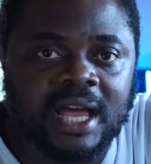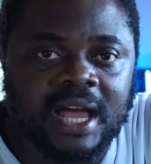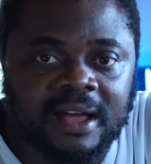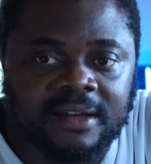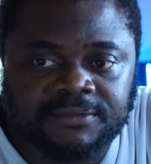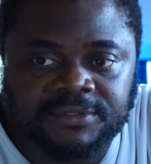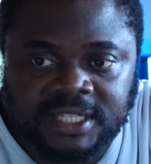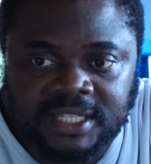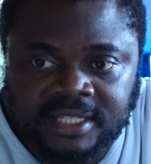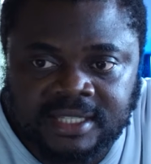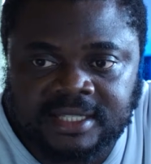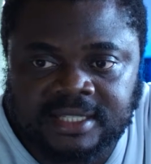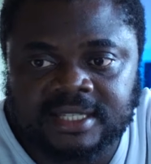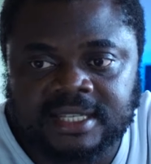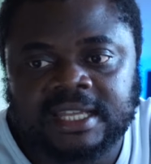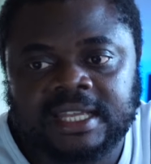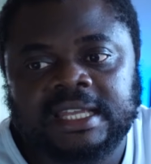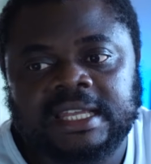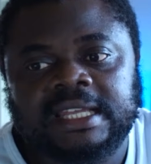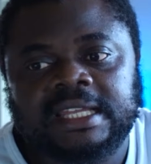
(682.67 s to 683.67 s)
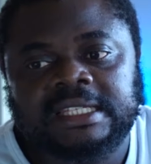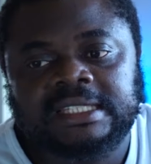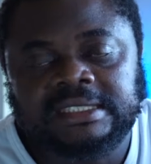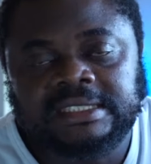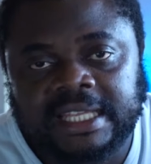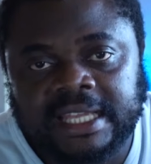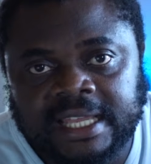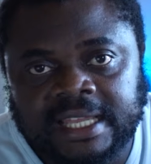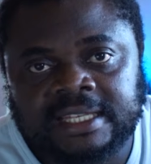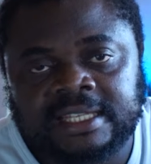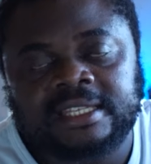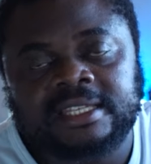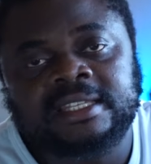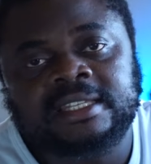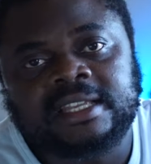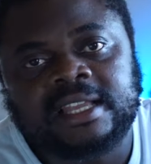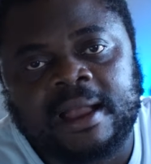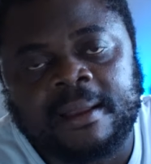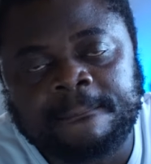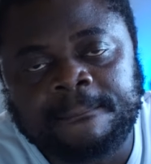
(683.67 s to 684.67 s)
have this, then
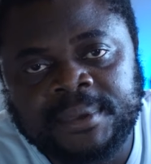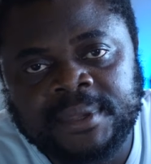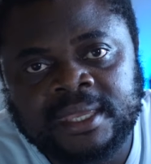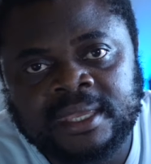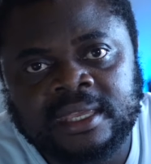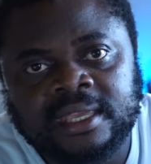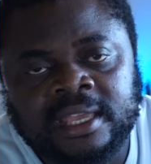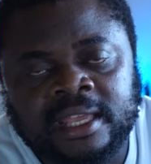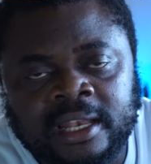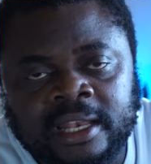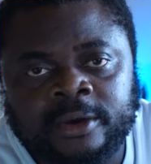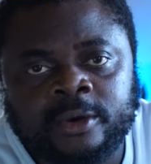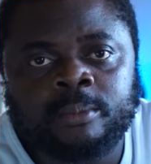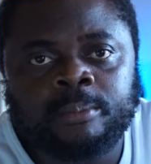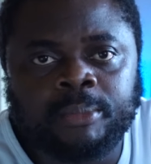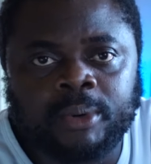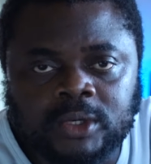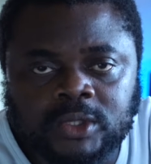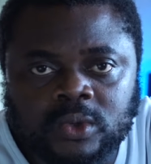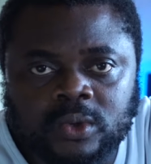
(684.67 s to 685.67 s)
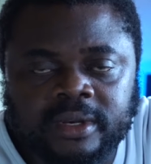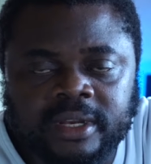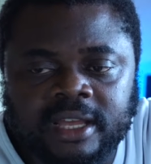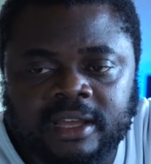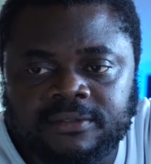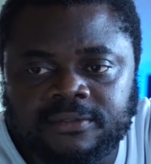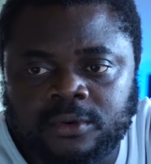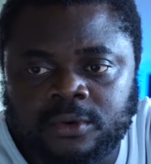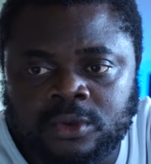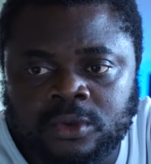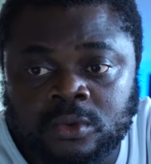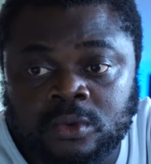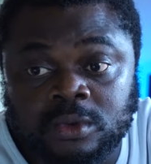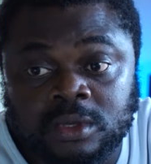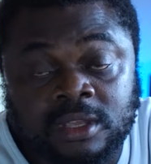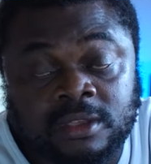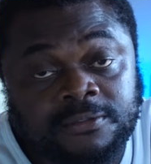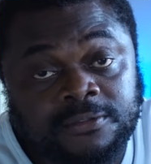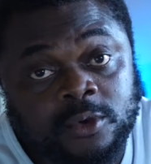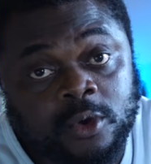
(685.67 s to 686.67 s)
it can be a little bottleneck for you.
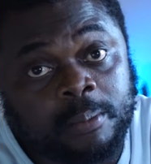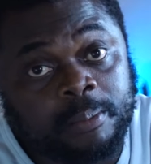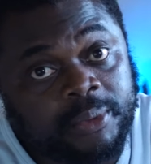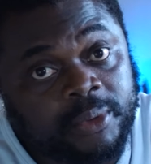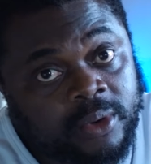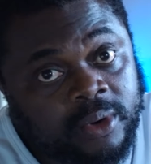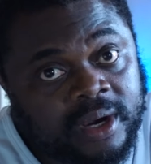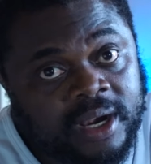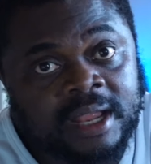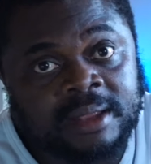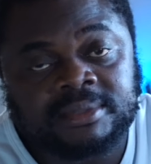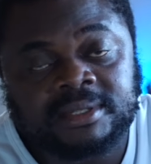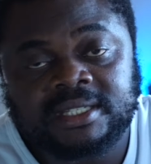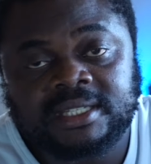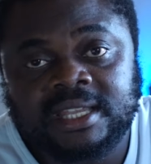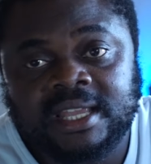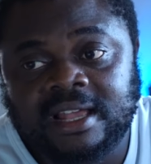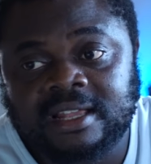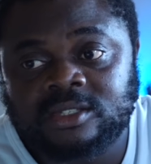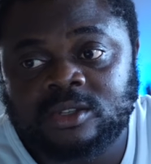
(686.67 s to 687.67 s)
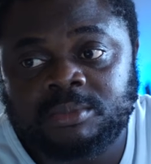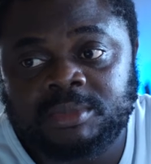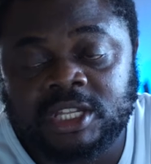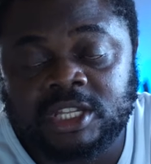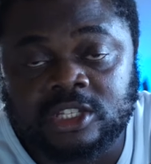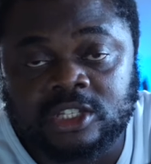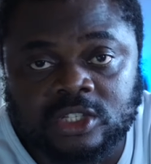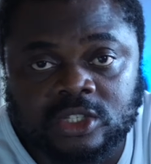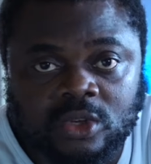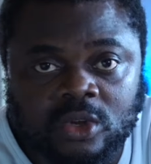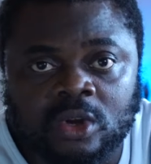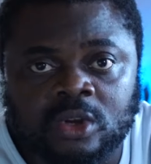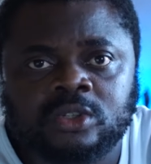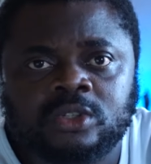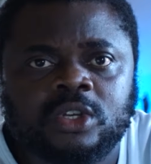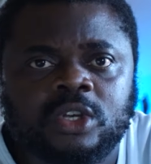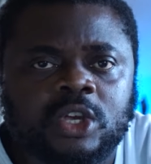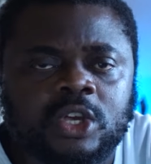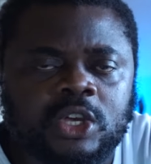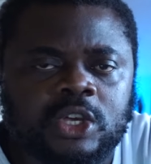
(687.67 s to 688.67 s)
If your program still has to be
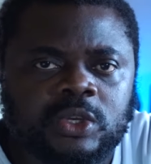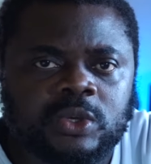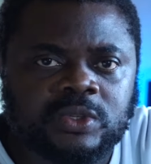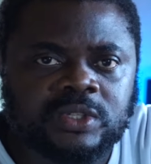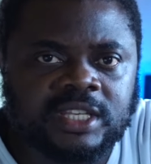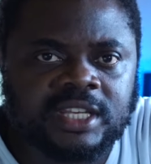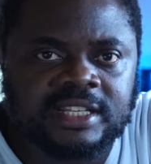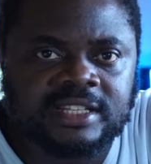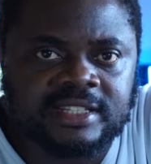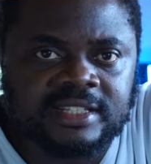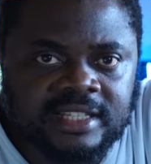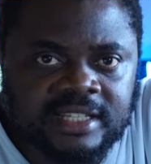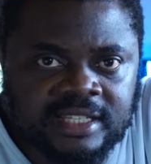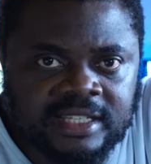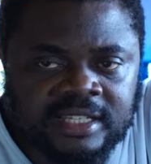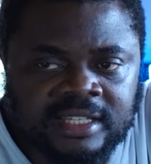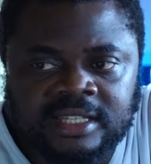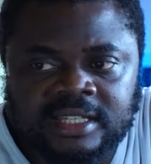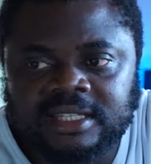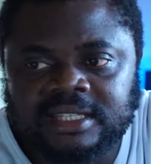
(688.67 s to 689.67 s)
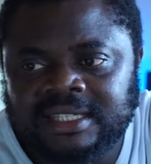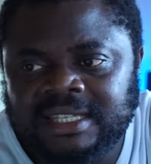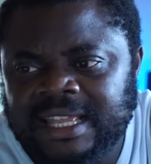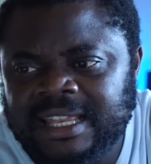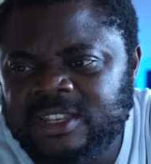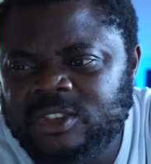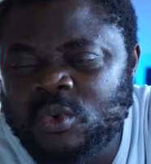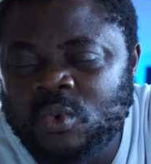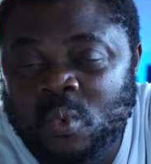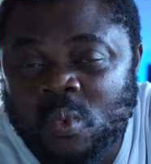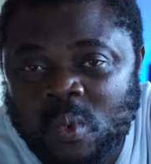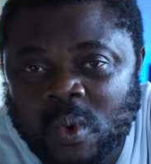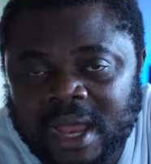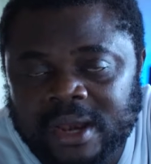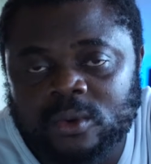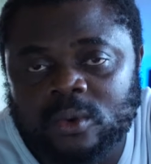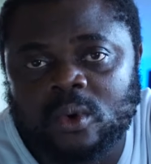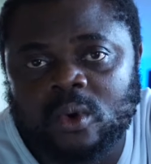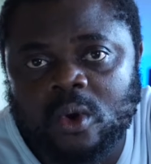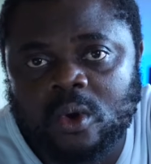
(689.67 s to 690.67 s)
installed using a CD, then you
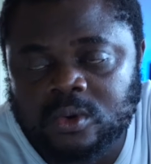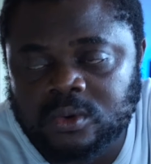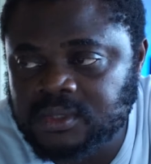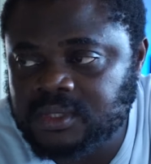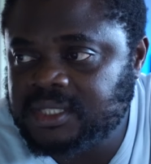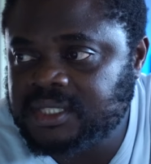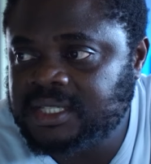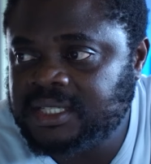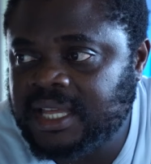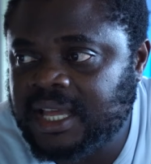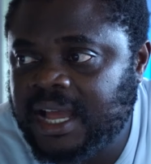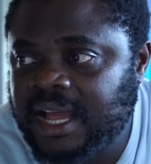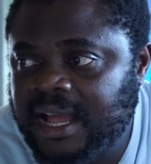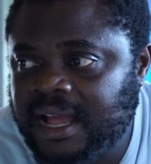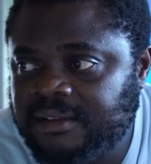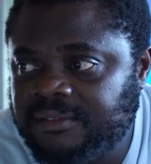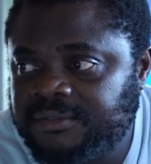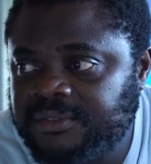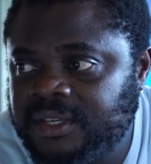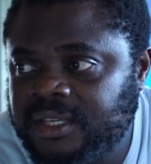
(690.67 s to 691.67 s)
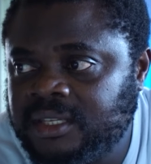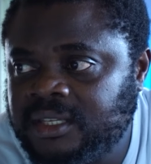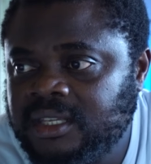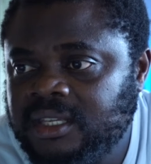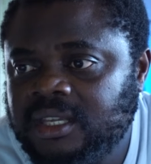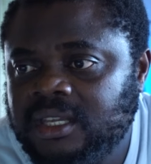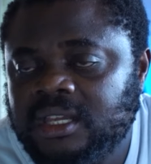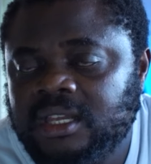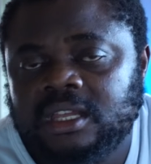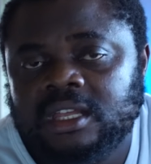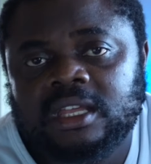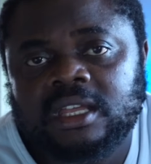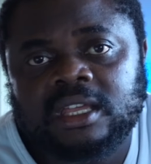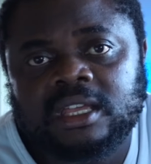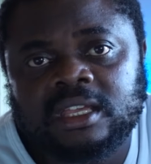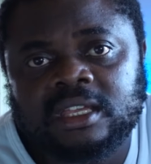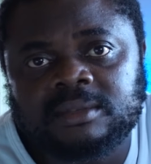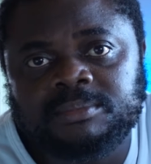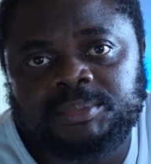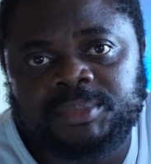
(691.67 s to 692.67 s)
want to consider having
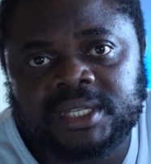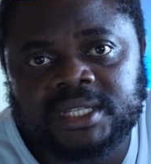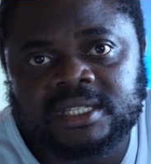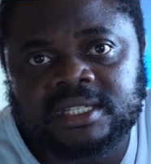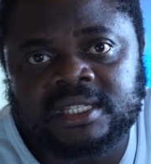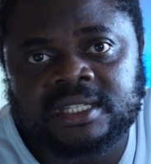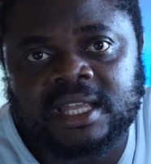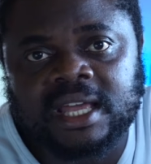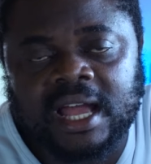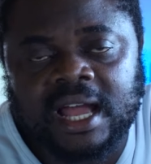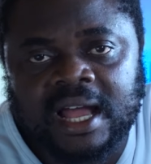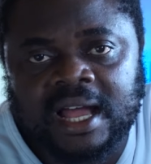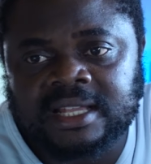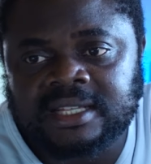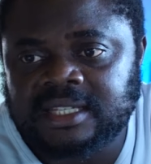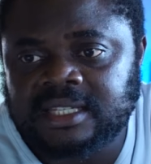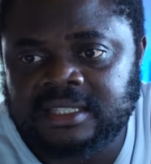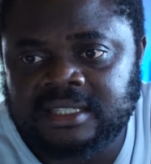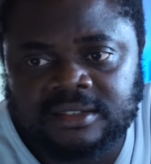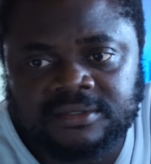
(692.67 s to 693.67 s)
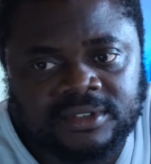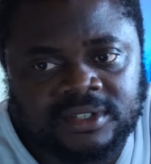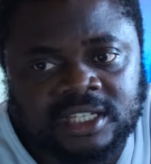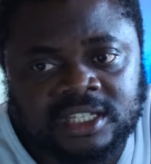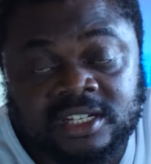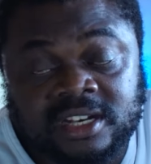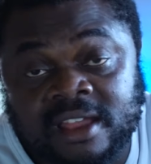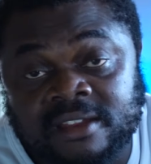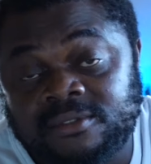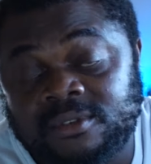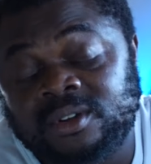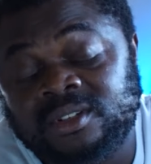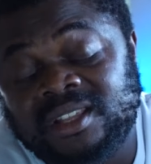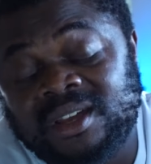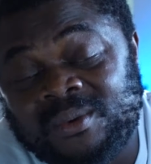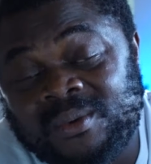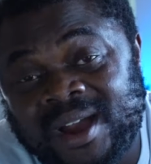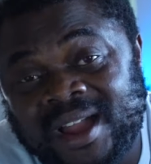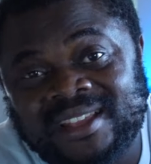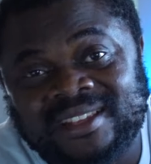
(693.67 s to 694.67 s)
a PC that has a DVD drive.
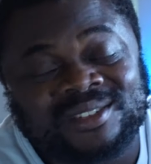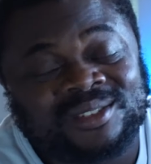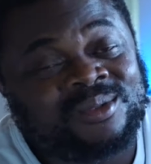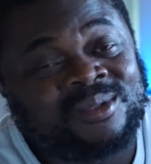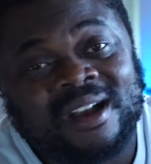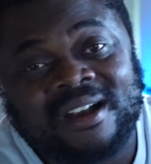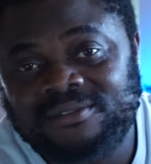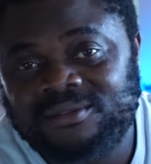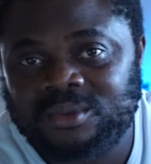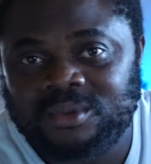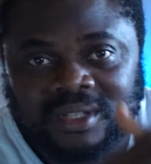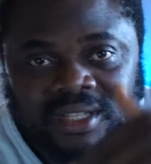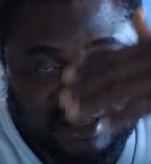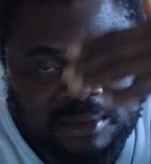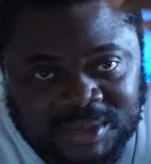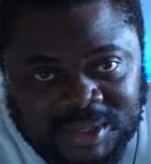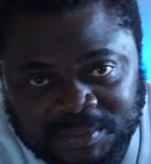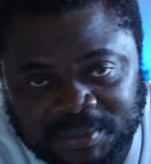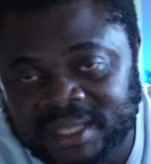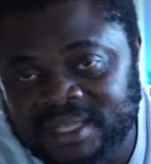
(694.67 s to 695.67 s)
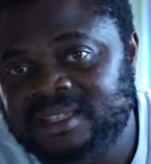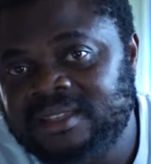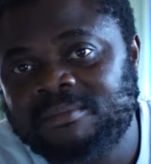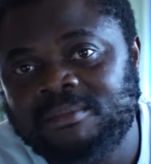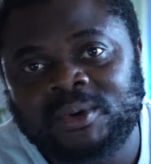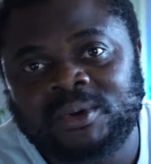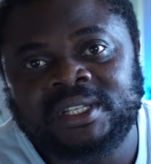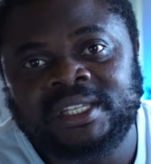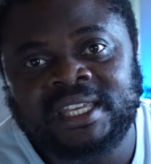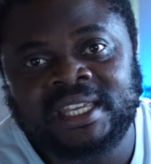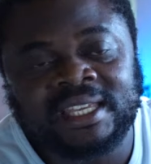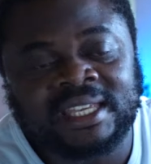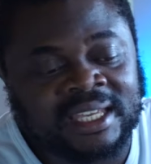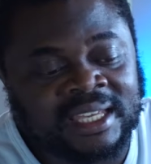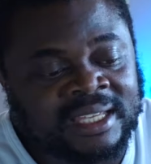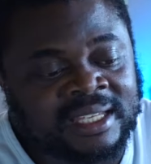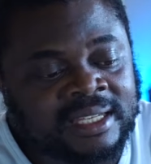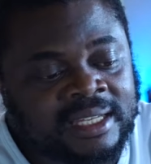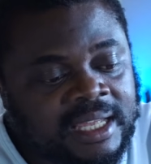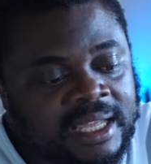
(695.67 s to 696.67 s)
Otherwise, you have to keep spending money
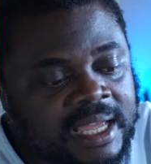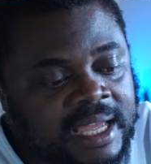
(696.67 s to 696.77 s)
again